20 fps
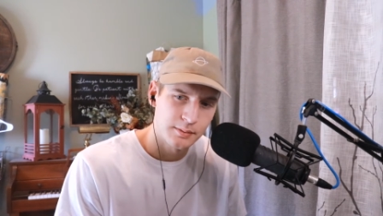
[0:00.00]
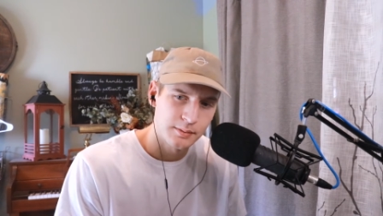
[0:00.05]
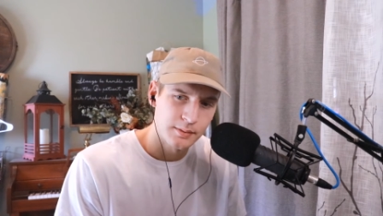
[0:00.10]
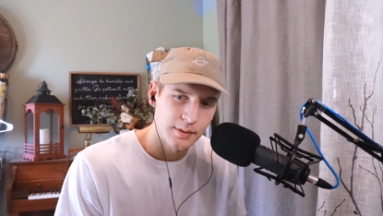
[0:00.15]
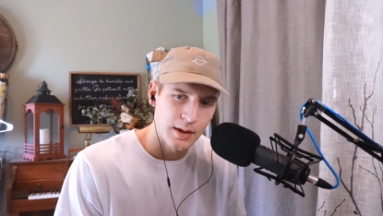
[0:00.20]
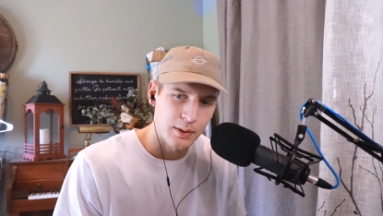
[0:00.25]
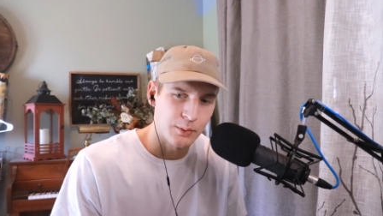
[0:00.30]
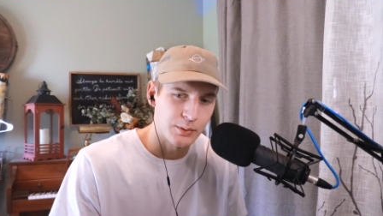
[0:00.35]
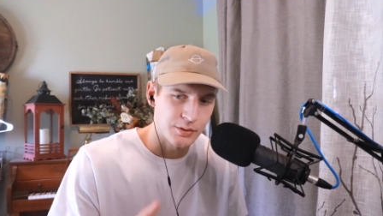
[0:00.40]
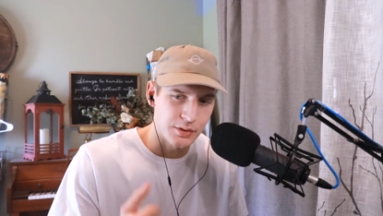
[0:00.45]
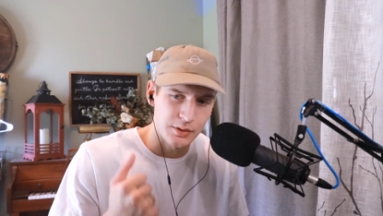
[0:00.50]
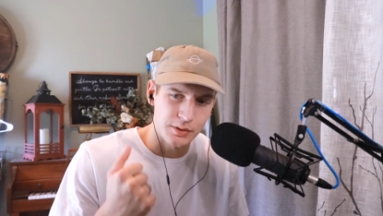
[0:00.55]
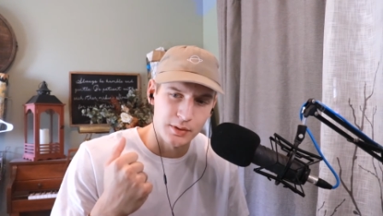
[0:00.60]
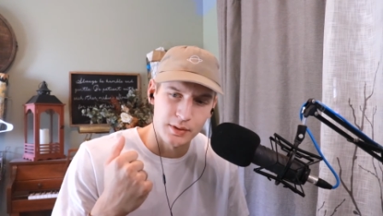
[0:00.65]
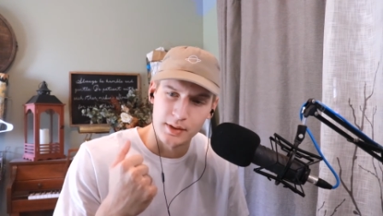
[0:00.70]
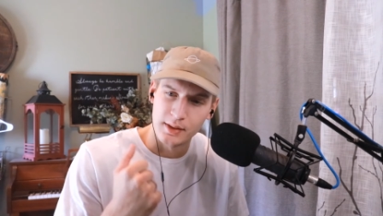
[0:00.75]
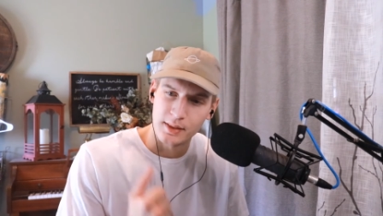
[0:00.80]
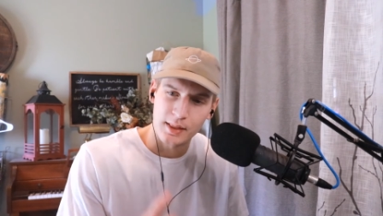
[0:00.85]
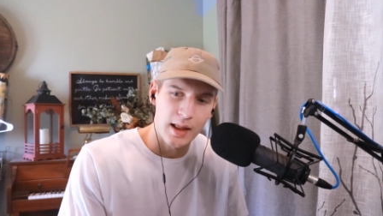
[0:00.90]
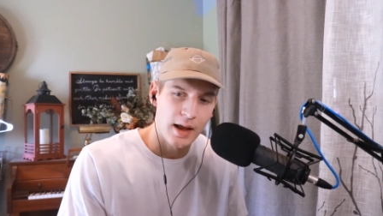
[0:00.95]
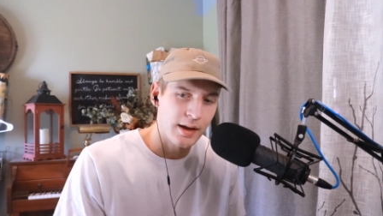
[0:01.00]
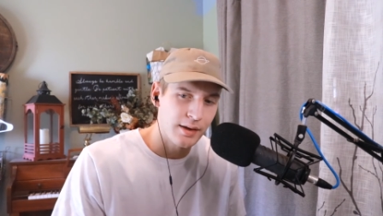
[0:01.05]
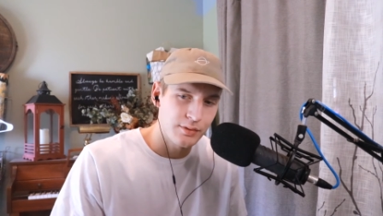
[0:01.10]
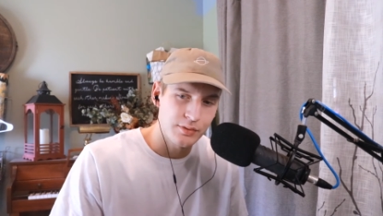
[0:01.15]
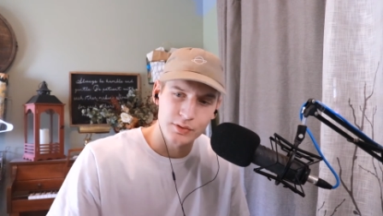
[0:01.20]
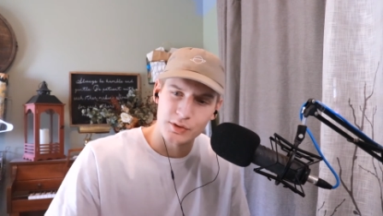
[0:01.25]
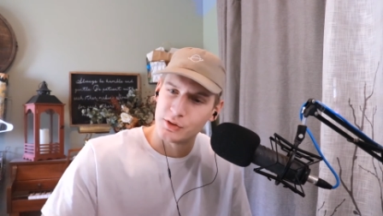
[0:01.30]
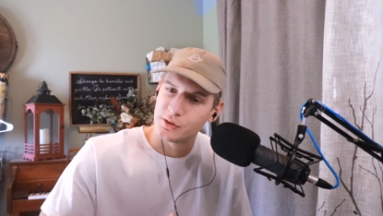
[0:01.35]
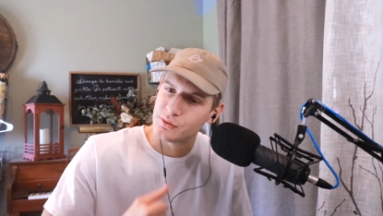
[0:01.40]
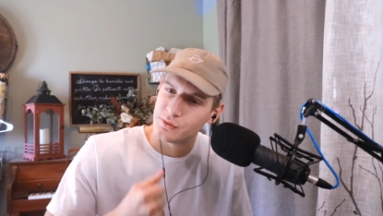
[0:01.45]
That was a life
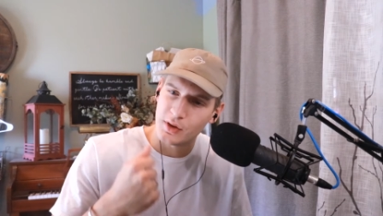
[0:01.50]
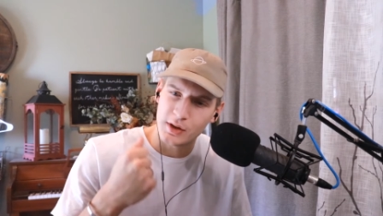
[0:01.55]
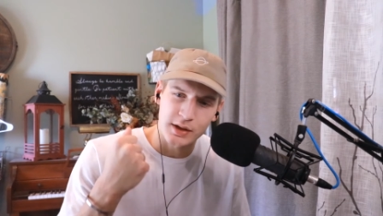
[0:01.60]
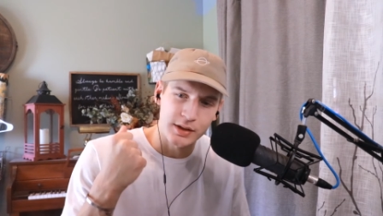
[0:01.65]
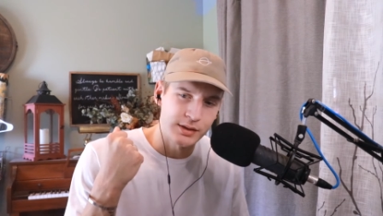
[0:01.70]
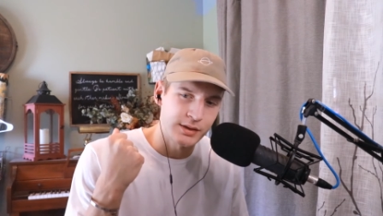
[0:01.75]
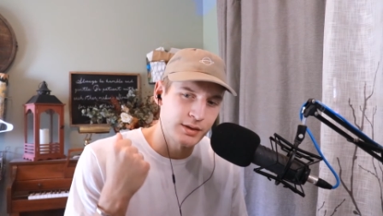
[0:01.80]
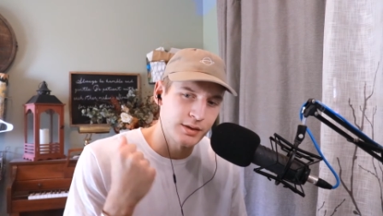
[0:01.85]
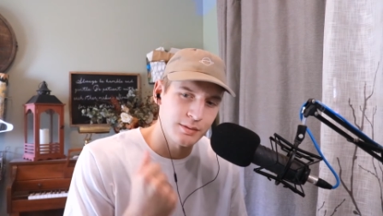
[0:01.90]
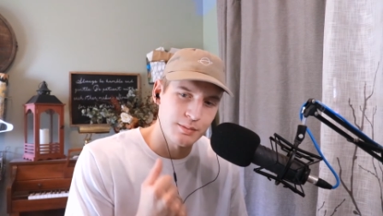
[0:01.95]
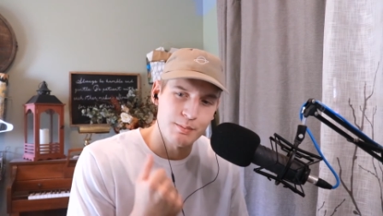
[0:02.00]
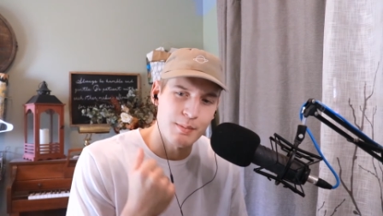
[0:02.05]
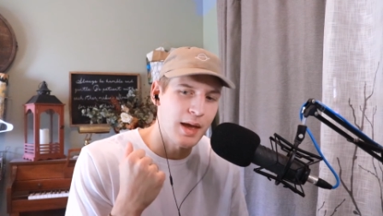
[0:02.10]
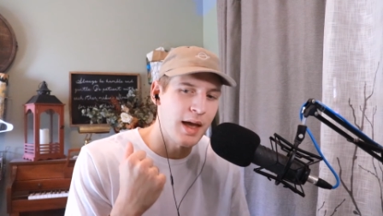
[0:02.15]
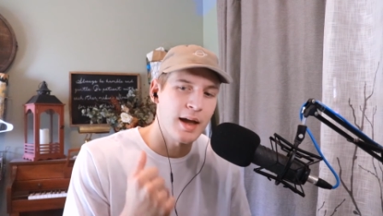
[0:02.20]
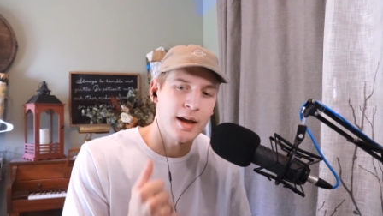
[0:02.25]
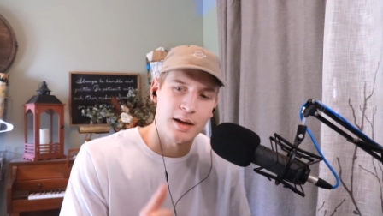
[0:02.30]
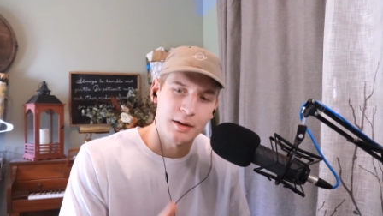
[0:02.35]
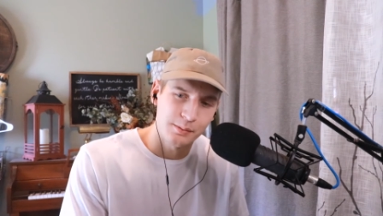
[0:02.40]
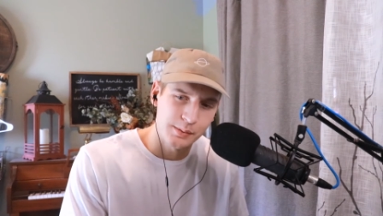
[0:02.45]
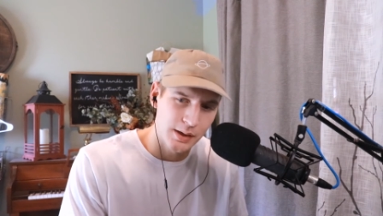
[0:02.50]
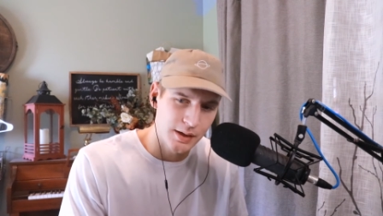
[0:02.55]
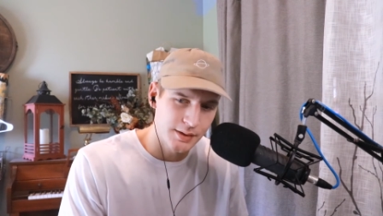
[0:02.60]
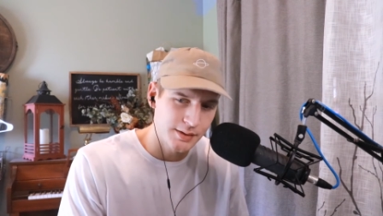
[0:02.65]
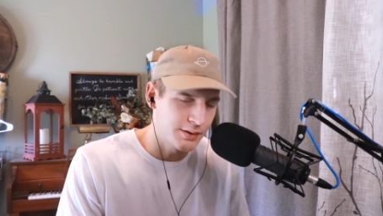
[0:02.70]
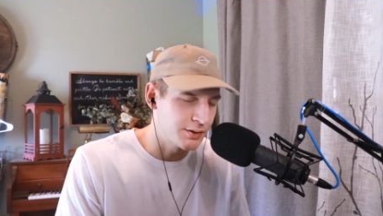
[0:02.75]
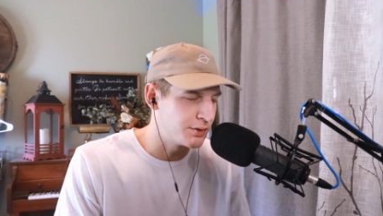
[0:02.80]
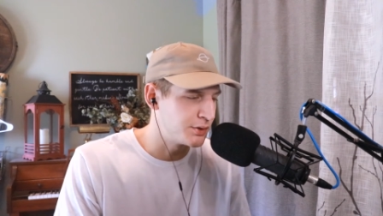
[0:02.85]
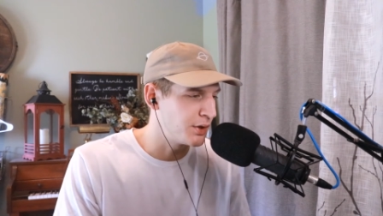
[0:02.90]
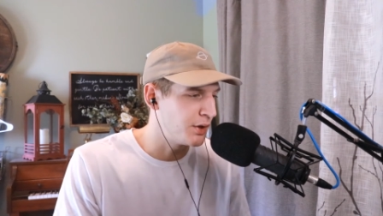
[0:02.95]
just fucking smacking me in the
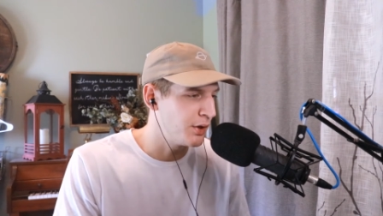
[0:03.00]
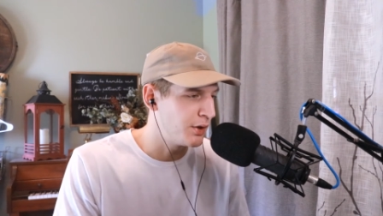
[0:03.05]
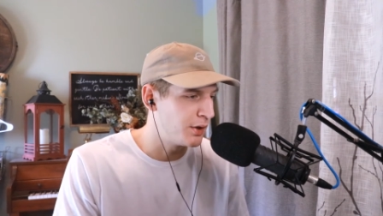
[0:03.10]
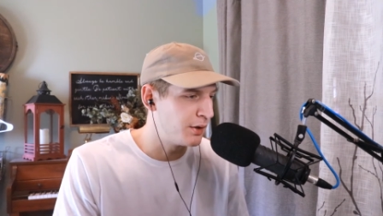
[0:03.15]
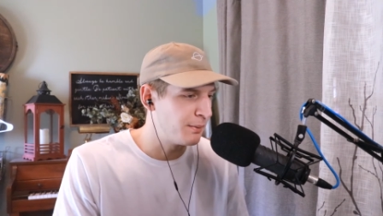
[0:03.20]
jaw.